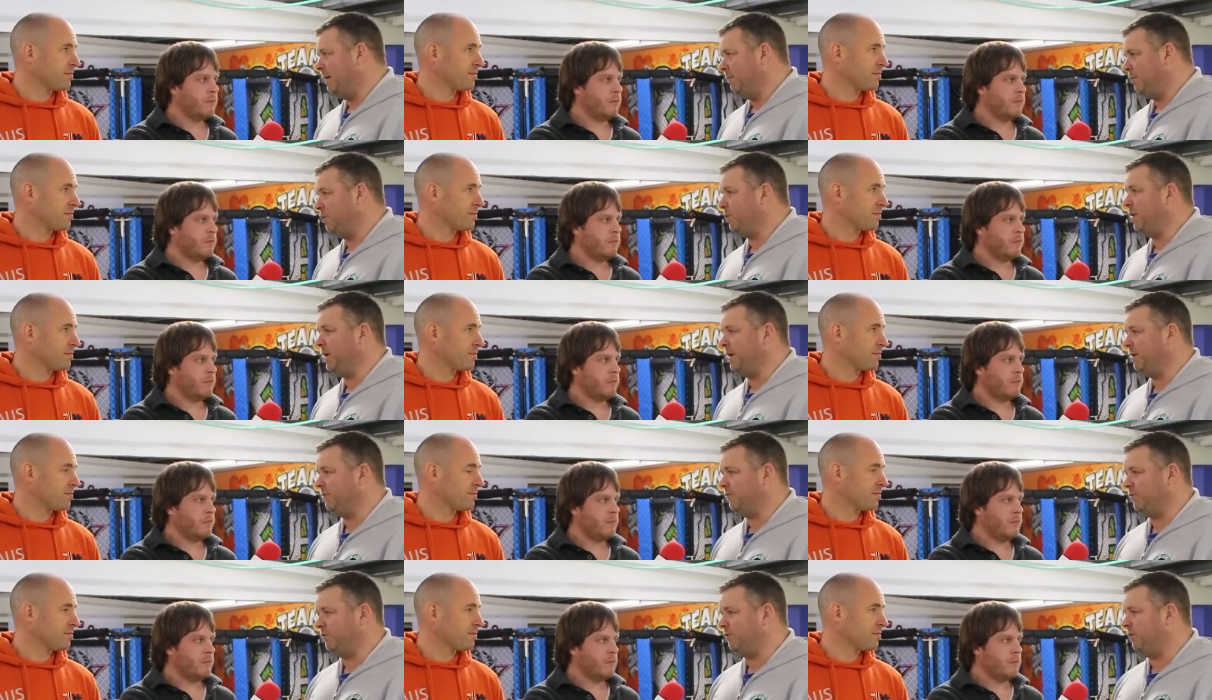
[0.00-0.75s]
Speaker 1: But
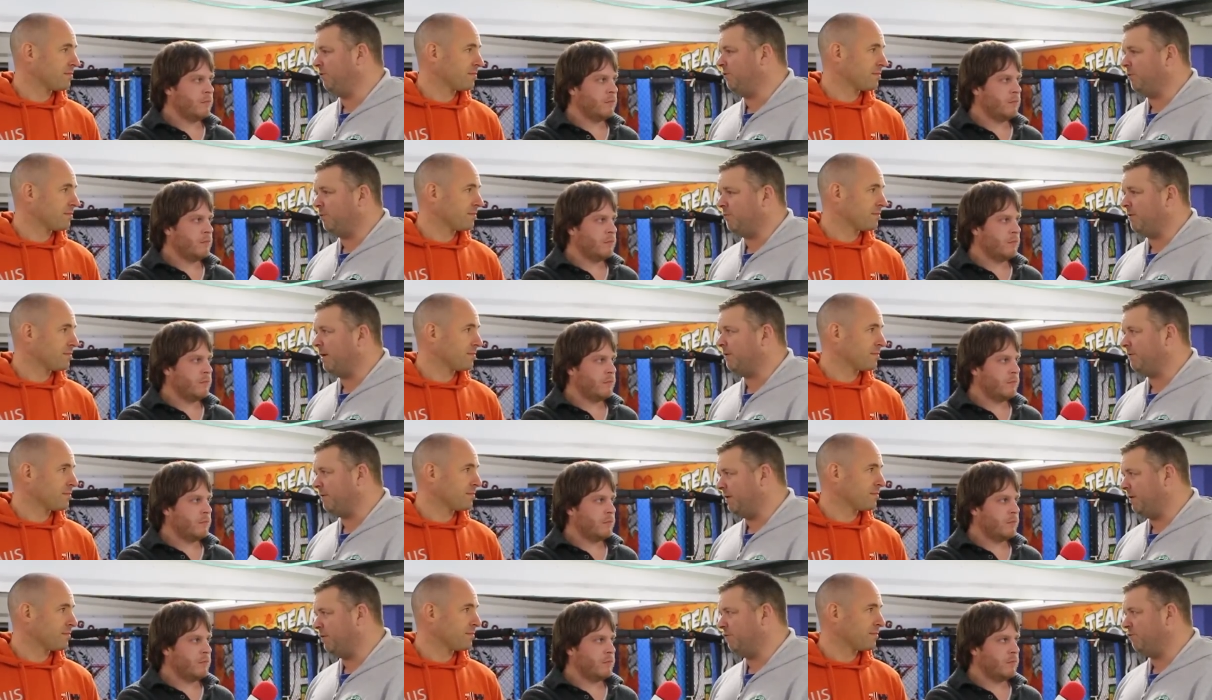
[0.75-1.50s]
Neil's jiu-jitsu and
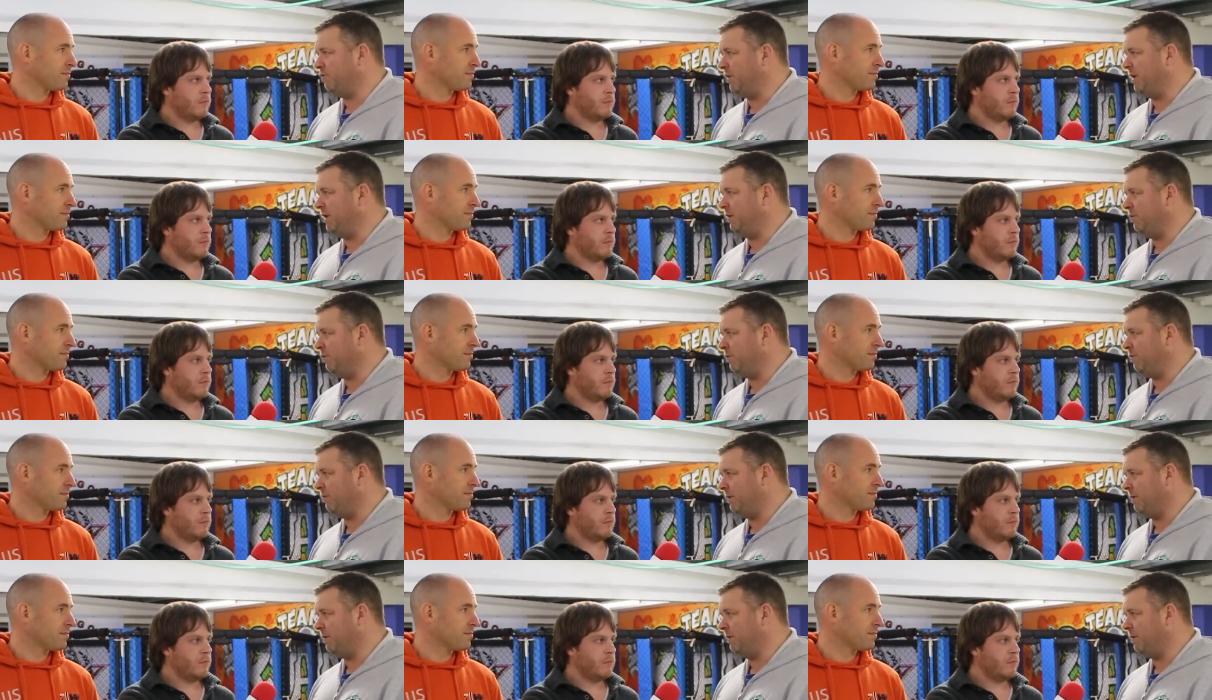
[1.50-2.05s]
wrestling is really good,